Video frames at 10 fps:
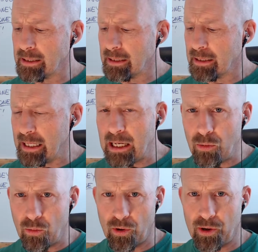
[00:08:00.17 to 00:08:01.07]

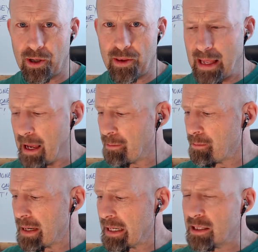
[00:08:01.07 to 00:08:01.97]
keyword that
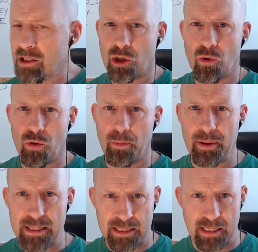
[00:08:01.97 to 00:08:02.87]
means your
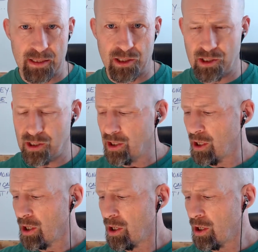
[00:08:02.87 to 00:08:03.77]
business,
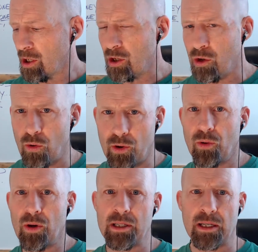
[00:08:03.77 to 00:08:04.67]
you're
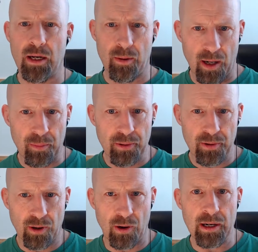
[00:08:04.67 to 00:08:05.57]
going to come up.
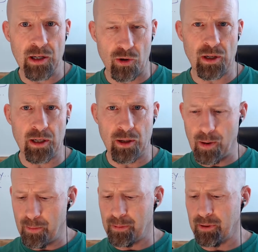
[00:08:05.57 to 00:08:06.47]
All right, you're going to come
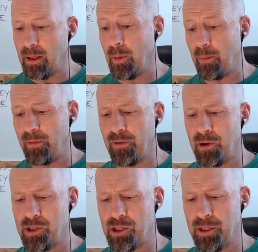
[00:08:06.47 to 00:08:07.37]
up
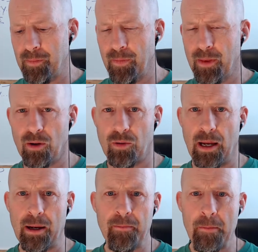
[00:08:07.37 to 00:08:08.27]
first.
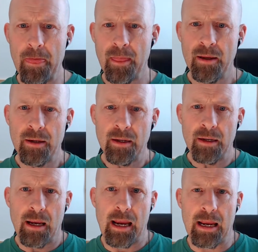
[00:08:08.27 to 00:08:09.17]
Okay,
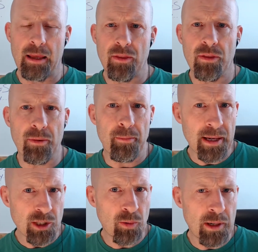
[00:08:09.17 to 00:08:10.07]
and the
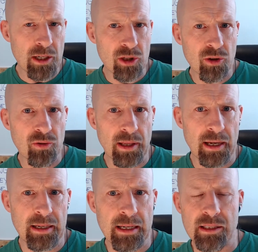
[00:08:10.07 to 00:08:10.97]
best way to do
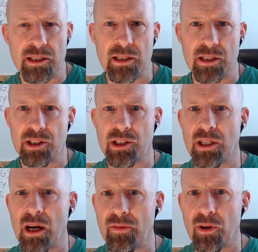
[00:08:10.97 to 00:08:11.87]
that is to
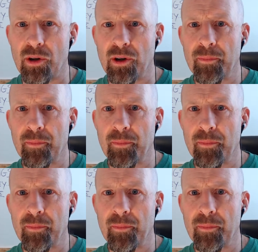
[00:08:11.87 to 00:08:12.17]
discover